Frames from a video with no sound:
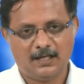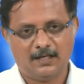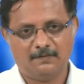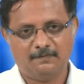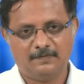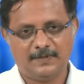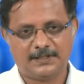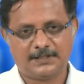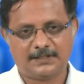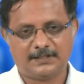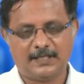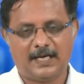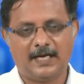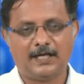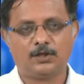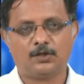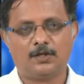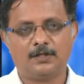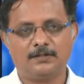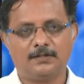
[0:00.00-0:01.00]
which
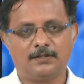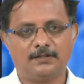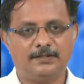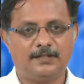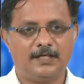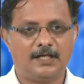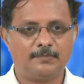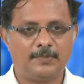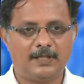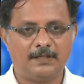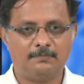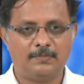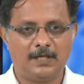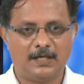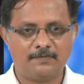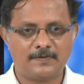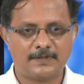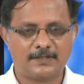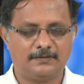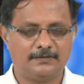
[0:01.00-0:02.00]
act on the nearby blood
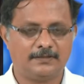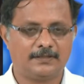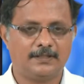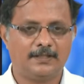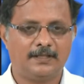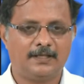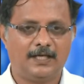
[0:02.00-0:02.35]
vessels,